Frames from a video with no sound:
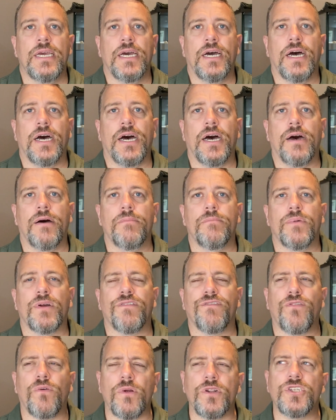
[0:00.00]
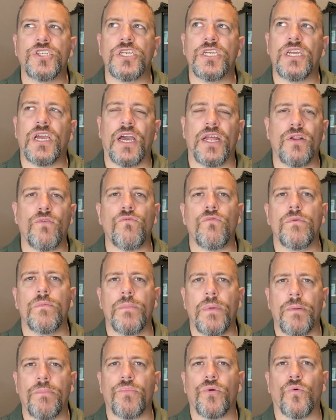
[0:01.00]
But unfortunately, I don't
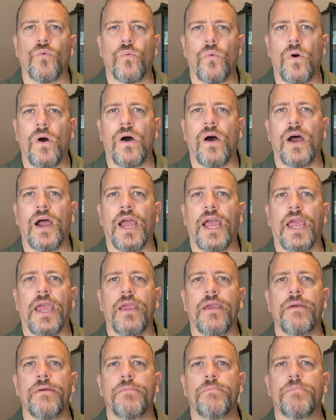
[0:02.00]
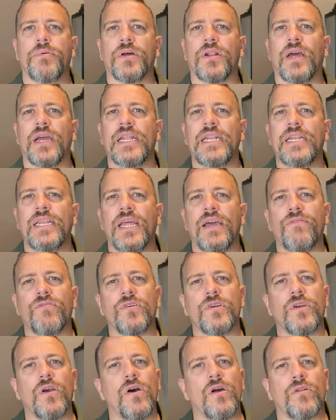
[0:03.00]
remember why, but I
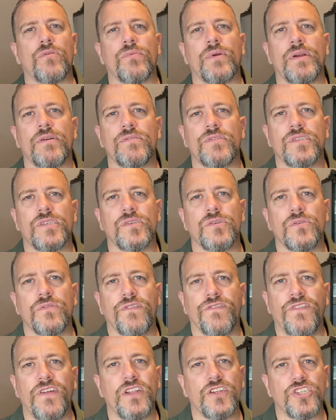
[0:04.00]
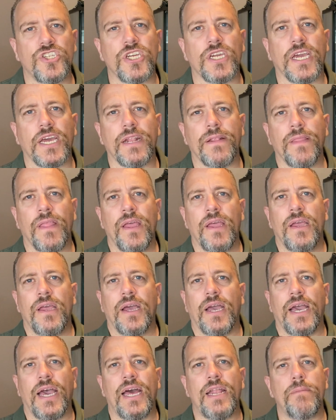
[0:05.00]
never got around to finishing it.
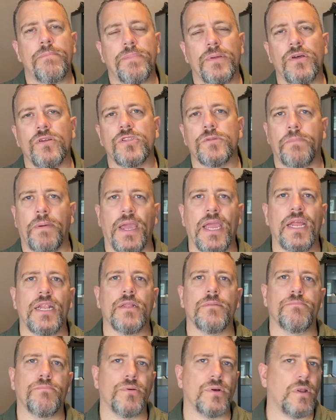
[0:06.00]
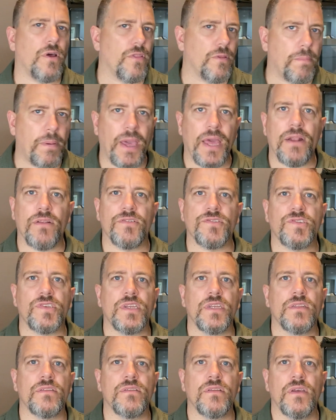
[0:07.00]
I had it built, painted, put all the panels
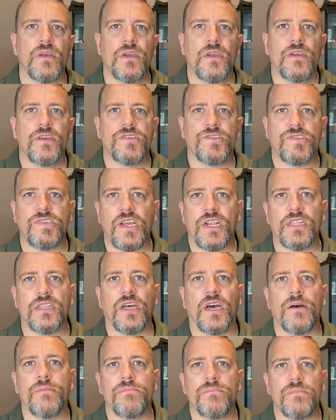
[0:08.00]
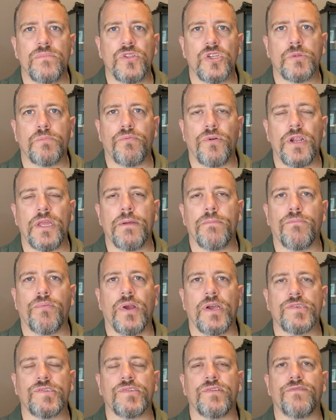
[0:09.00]
in, set it up, looked pretty
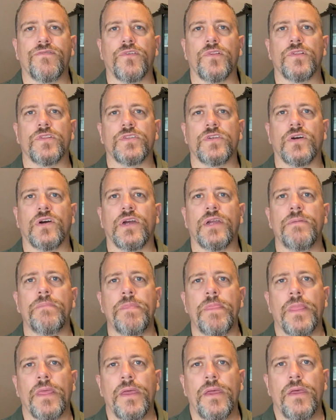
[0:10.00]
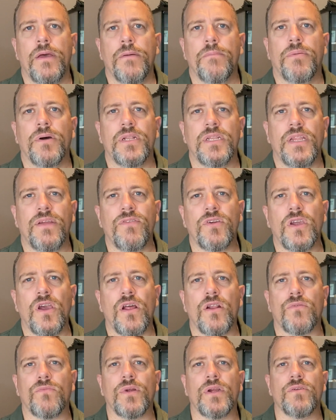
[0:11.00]
impressive for the time, but never
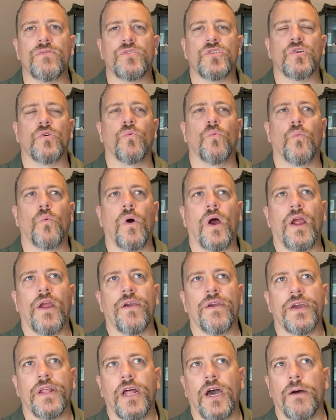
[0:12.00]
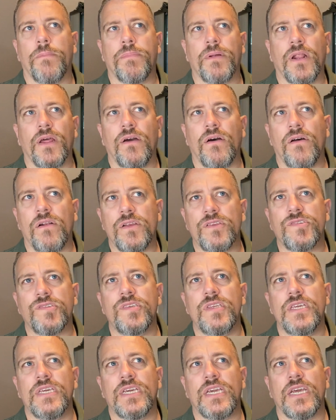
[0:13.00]
got around to wiring it up. And I
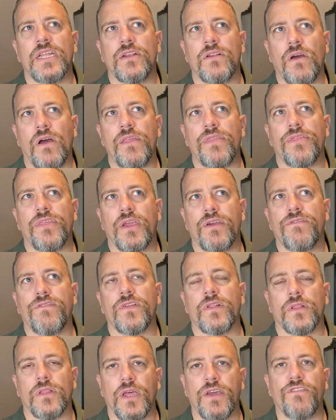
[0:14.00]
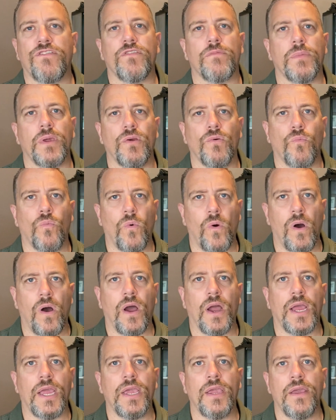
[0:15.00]
honestly cannot think for the life of me
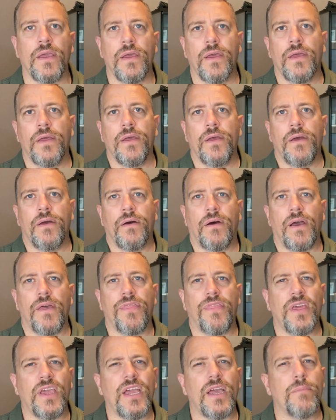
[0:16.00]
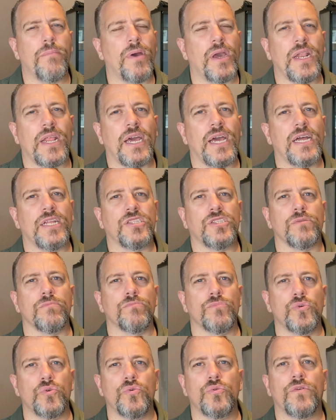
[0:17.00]
why. I think I might have had to
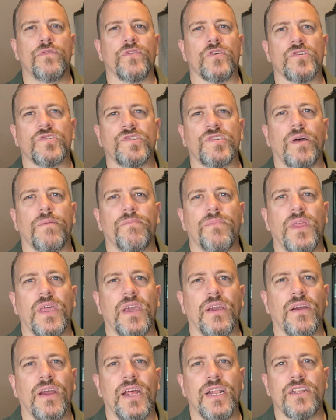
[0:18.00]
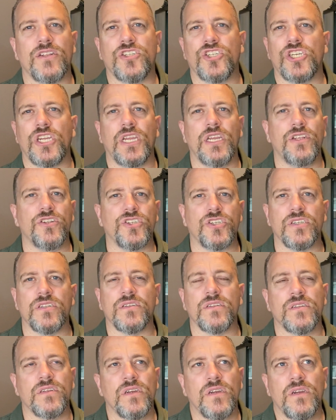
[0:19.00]
move or something, or had a change
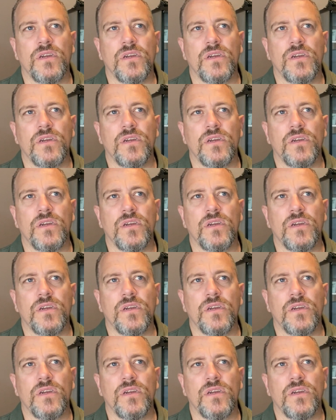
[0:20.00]
in